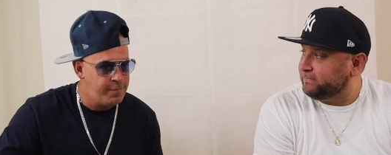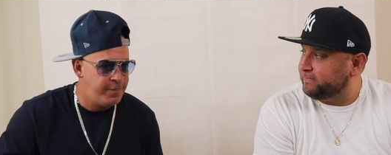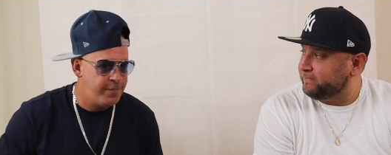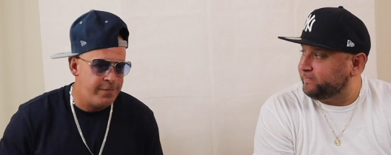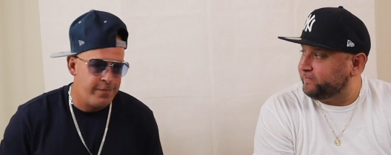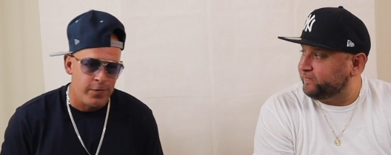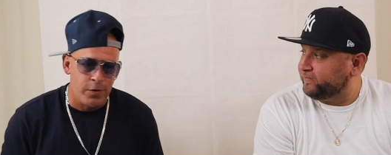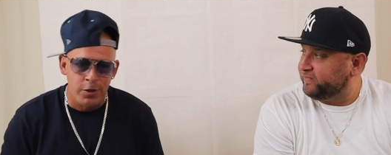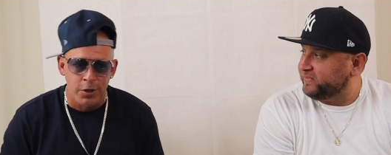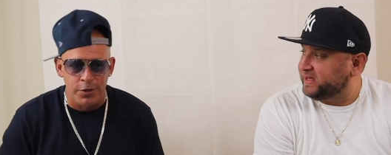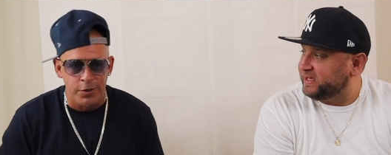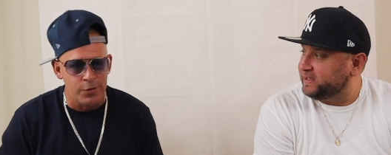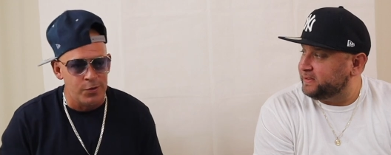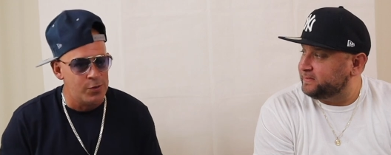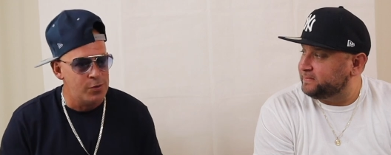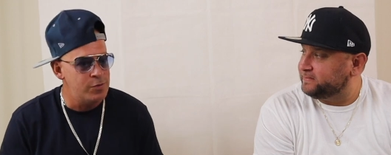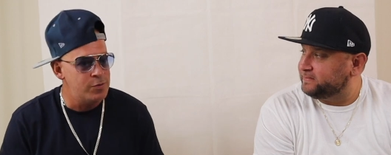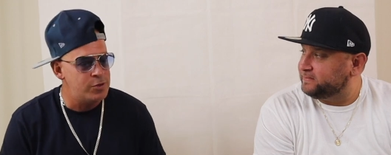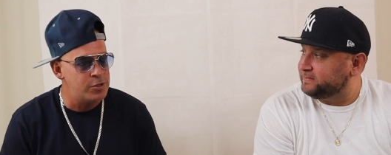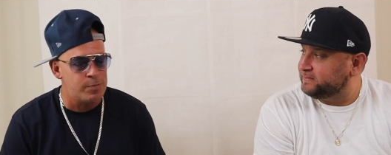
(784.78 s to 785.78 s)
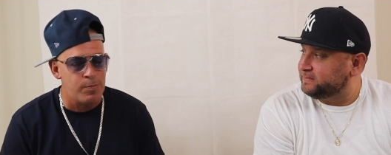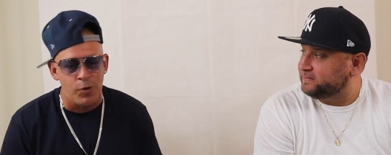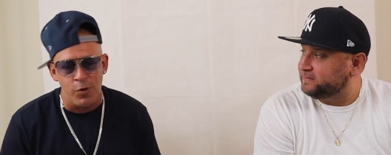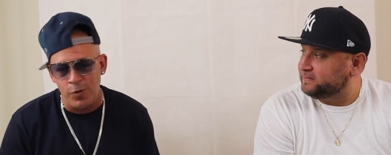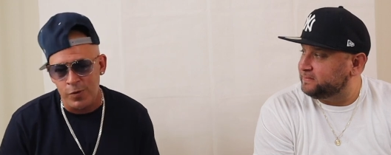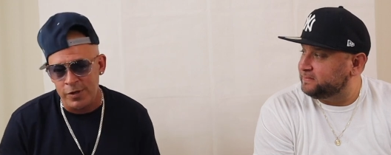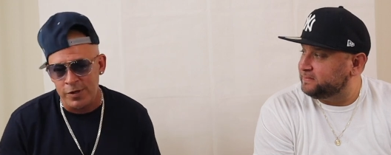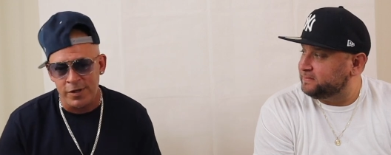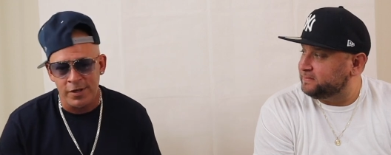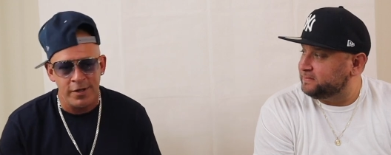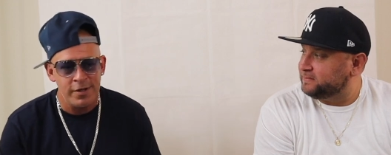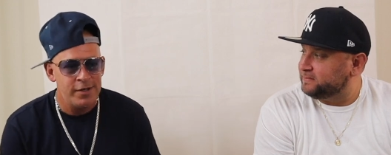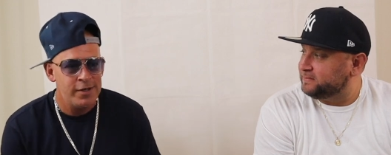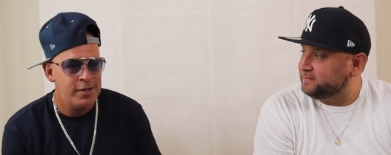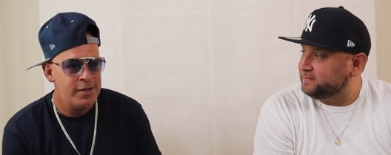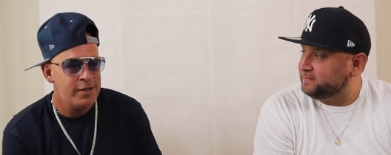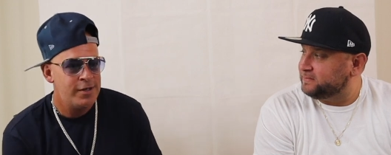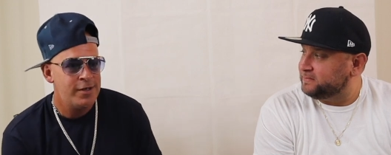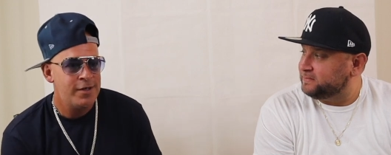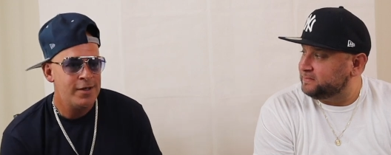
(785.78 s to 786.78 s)
Speaker 1: full of dudes smoking.
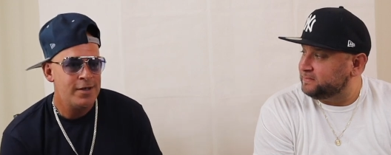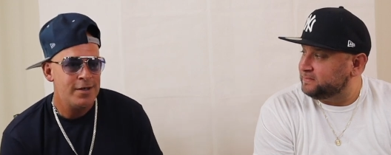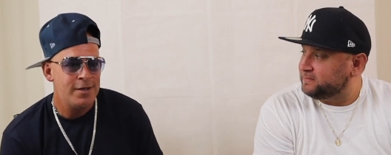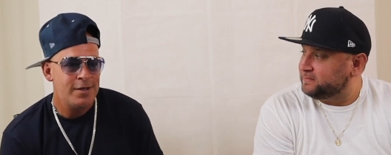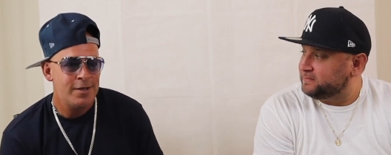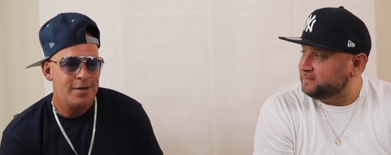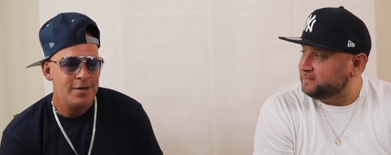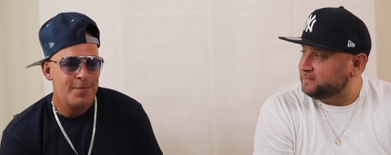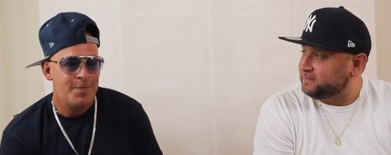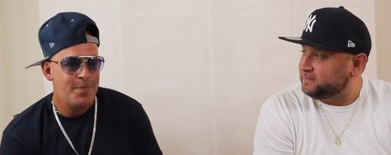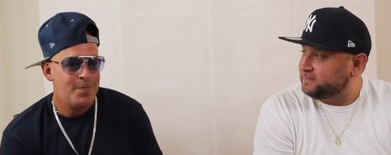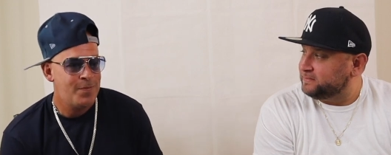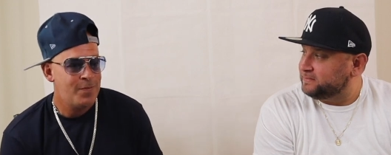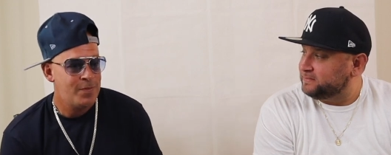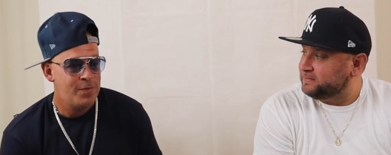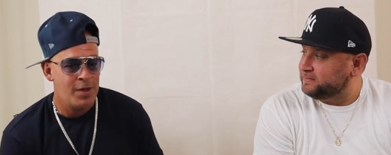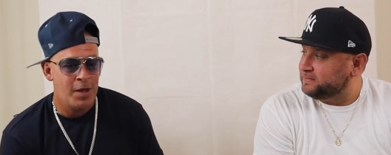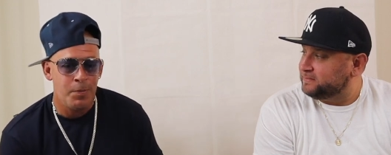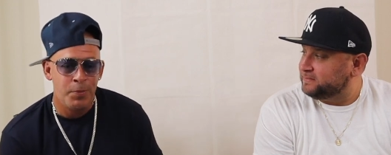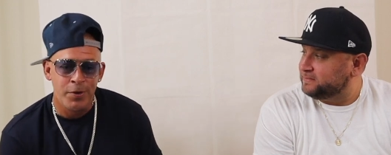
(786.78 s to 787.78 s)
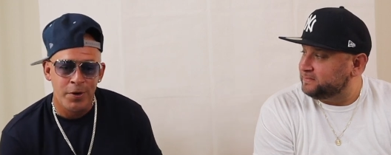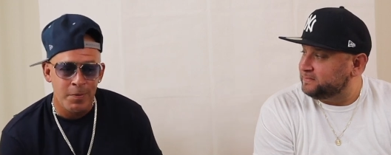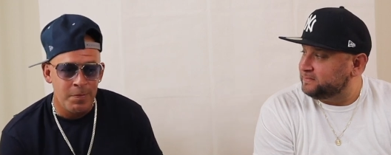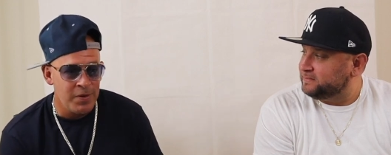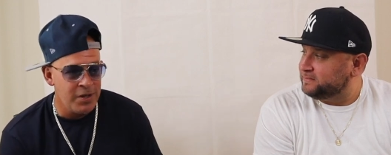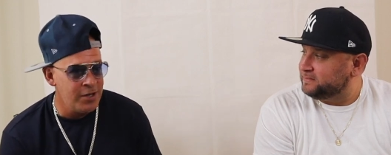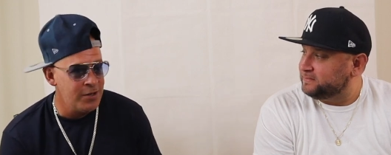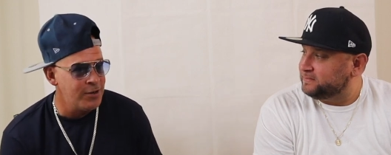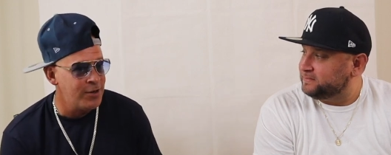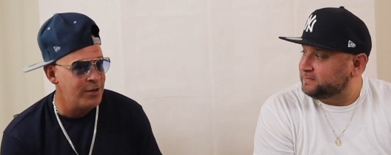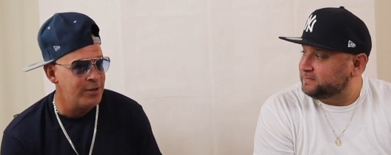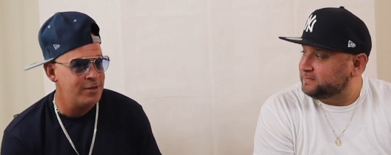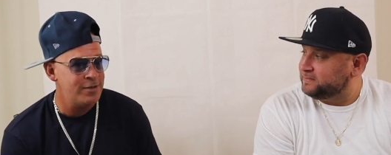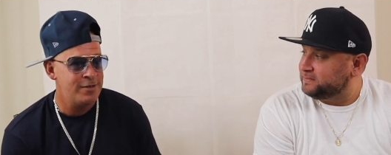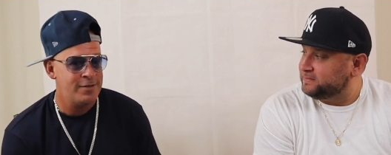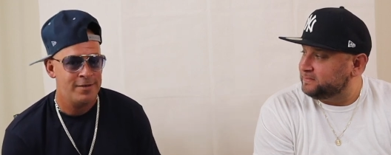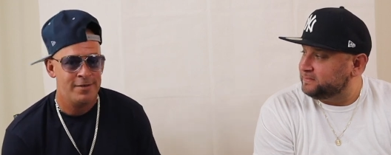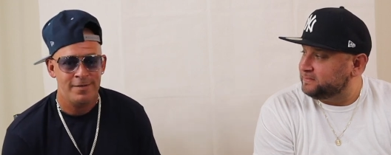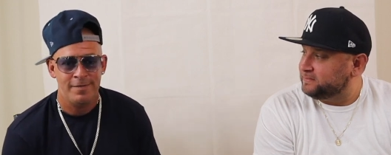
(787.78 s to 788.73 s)
They put a beat on.